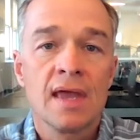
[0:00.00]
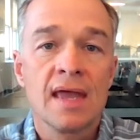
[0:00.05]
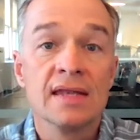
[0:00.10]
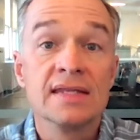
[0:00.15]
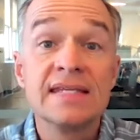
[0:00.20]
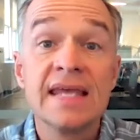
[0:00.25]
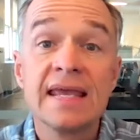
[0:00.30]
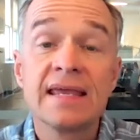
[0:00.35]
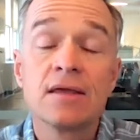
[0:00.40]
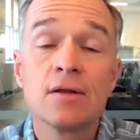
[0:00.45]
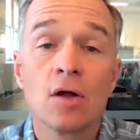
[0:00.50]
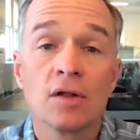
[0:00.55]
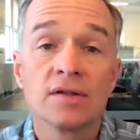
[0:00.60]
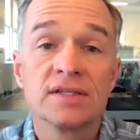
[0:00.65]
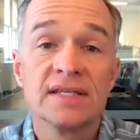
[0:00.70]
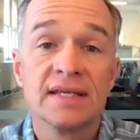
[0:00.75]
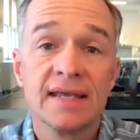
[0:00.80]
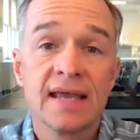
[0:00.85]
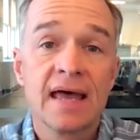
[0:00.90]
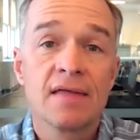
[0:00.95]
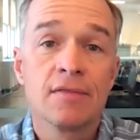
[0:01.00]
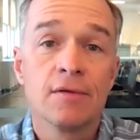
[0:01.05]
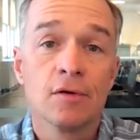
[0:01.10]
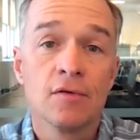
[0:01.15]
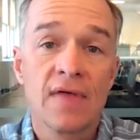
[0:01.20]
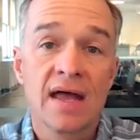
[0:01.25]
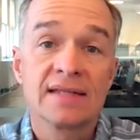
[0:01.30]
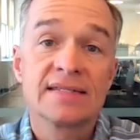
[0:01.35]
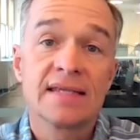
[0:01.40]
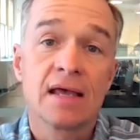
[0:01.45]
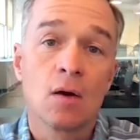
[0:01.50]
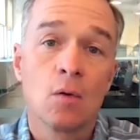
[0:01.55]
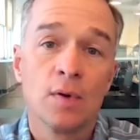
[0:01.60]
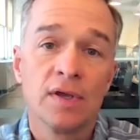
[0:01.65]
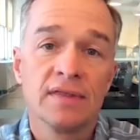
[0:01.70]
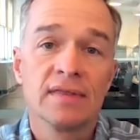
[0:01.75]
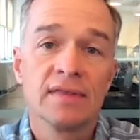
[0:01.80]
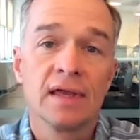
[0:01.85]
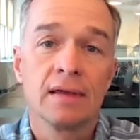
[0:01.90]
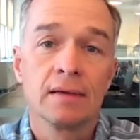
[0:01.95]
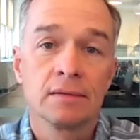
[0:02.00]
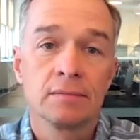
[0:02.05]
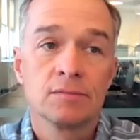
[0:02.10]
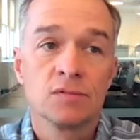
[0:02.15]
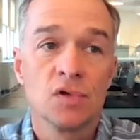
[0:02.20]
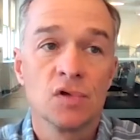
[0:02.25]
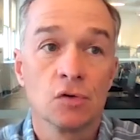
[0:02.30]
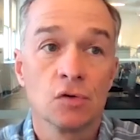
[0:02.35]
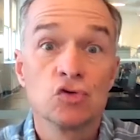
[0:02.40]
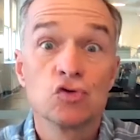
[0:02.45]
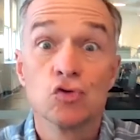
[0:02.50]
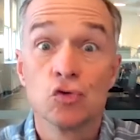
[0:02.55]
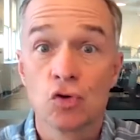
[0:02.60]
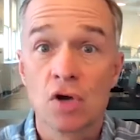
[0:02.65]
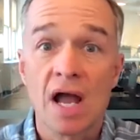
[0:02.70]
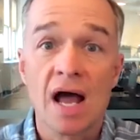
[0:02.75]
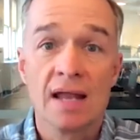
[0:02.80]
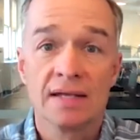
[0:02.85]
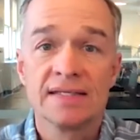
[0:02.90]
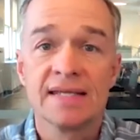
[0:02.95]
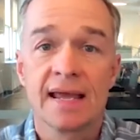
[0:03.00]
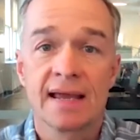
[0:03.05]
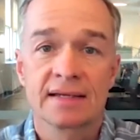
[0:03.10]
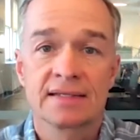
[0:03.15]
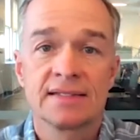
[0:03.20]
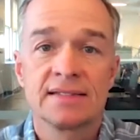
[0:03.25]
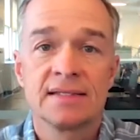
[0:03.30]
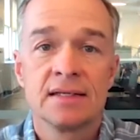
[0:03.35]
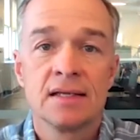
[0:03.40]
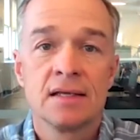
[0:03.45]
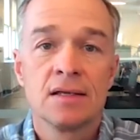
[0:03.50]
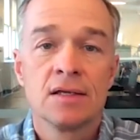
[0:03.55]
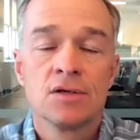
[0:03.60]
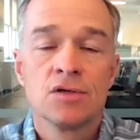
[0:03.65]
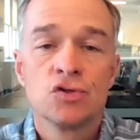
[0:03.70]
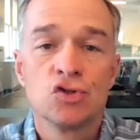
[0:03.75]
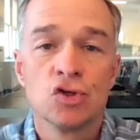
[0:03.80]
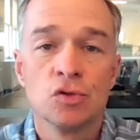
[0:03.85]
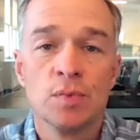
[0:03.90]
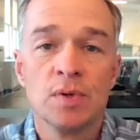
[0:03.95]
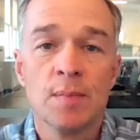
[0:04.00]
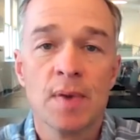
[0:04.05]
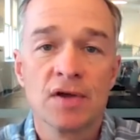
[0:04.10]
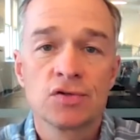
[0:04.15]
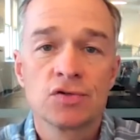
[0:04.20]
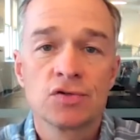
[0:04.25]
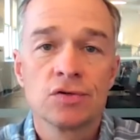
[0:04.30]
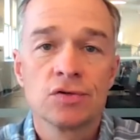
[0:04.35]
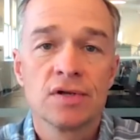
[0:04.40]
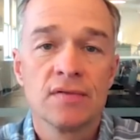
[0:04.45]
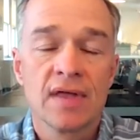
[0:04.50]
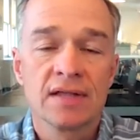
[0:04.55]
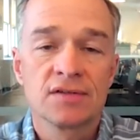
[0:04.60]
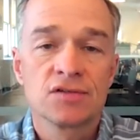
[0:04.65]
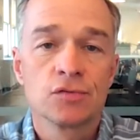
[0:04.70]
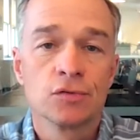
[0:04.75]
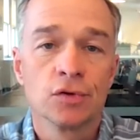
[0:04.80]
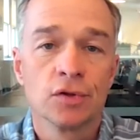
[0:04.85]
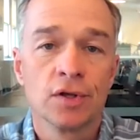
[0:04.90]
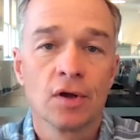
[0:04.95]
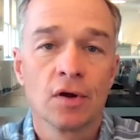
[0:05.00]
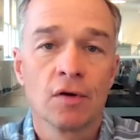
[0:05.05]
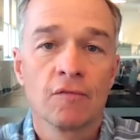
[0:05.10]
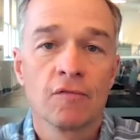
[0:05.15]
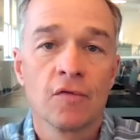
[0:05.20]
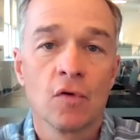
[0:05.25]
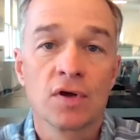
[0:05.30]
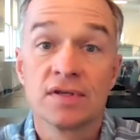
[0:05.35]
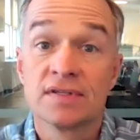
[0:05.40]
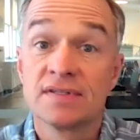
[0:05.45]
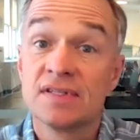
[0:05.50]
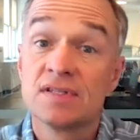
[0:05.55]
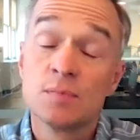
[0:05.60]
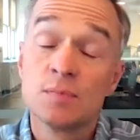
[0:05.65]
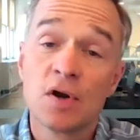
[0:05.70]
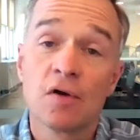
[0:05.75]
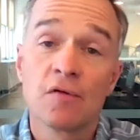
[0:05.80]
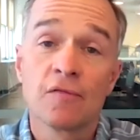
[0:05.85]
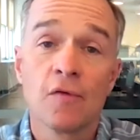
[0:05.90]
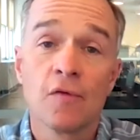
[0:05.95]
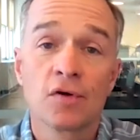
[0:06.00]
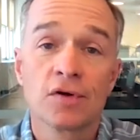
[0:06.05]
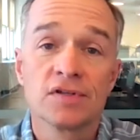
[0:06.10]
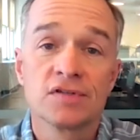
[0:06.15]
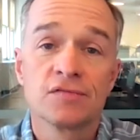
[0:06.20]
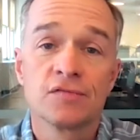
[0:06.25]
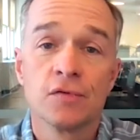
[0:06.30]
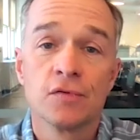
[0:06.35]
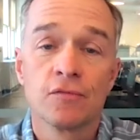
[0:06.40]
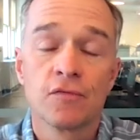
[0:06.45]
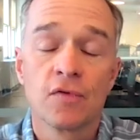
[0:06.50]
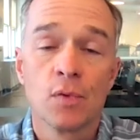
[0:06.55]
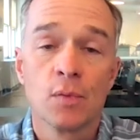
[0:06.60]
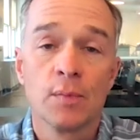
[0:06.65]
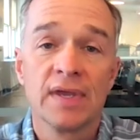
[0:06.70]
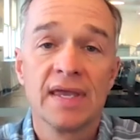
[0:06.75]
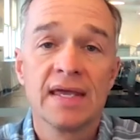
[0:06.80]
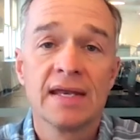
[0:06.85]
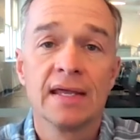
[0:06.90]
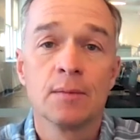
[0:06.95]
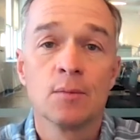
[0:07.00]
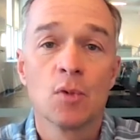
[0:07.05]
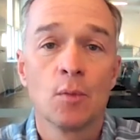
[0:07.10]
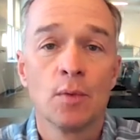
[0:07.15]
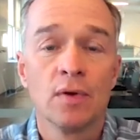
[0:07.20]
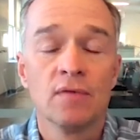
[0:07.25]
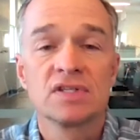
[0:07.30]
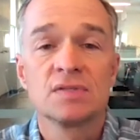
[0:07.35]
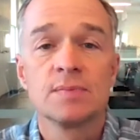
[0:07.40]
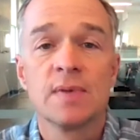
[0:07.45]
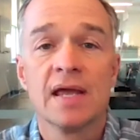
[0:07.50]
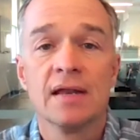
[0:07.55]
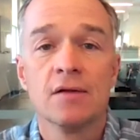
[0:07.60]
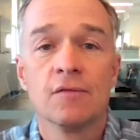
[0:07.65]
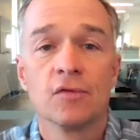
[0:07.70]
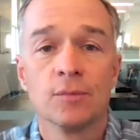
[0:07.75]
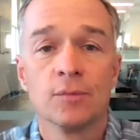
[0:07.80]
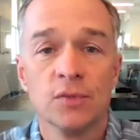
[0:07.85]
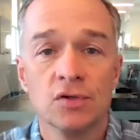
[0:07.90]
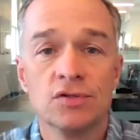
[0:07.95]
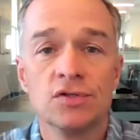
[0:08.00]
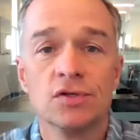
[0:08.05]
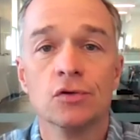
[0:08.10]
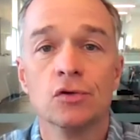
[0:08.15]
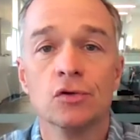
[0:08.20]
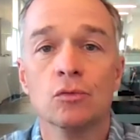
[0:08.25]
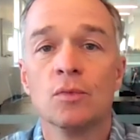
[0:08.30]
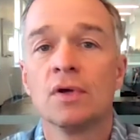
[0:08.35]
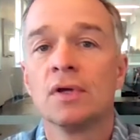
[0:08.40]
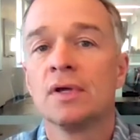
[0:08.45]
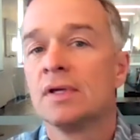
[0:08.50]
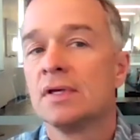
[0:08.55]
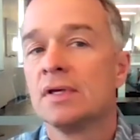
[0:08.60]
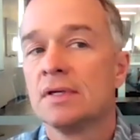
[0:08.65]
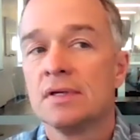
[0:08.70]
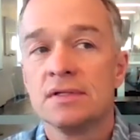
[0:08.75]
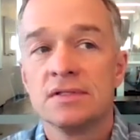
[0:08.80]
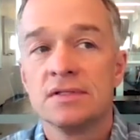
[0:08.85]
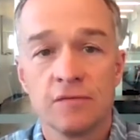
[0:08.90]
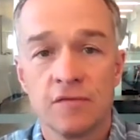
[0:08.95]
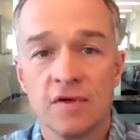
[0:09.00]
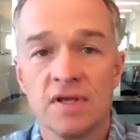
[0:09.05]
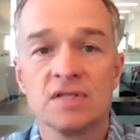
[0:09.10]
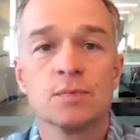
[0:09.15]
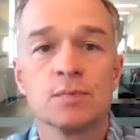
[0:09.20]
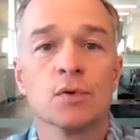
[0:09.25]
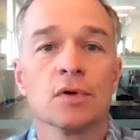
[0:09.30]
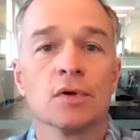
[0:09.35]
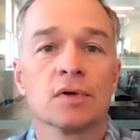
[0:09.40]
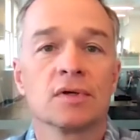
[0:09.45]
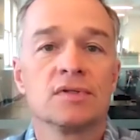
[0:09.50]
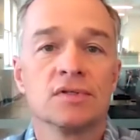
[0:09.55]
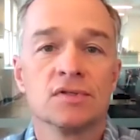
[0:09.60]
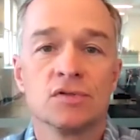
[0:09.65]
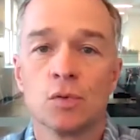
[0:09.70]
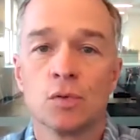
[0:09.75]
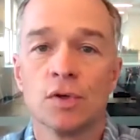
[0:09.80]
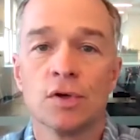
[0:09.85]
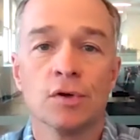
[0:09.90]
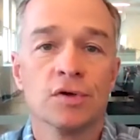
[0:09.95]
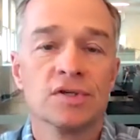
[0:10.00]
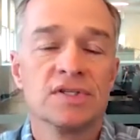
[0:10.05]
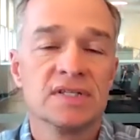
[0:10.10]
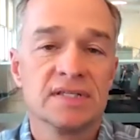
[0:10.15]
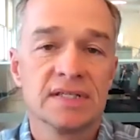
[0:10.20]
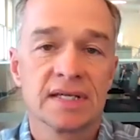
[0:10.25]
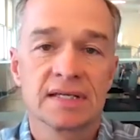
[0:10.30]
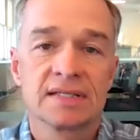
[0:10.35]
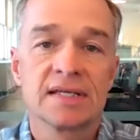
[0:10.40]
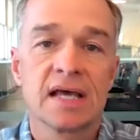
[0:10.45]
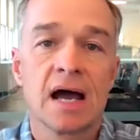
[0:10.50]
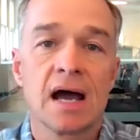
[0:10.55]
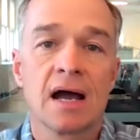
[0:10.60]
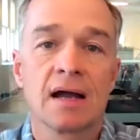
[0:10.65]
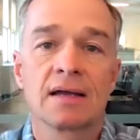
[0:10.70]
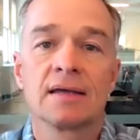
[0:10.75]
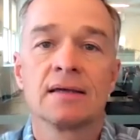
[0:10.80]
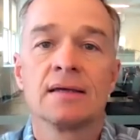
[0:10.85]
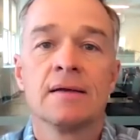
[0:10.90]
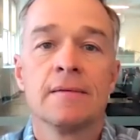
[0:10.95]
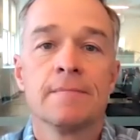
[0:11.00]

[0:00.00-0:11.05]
And taken all together, that's how we think, true context should be measured. And that's really our focus. It's been our focus from the beginning, but we've expanded from YouTube to Facebook to Twitter to TikTok.